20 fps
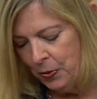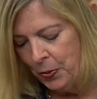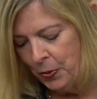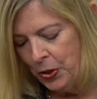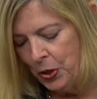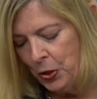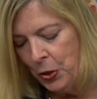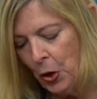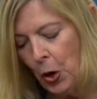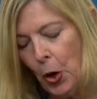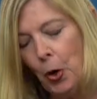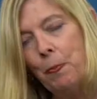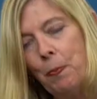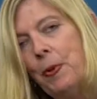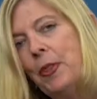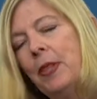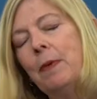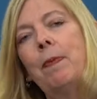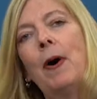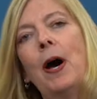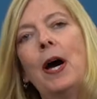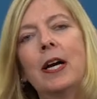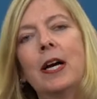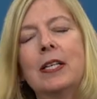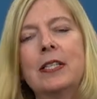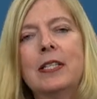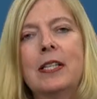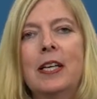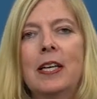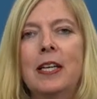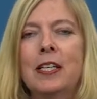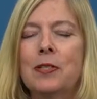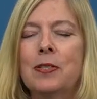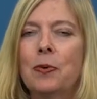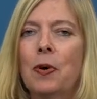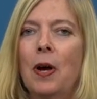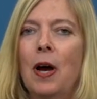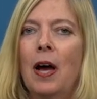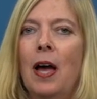when you open the box is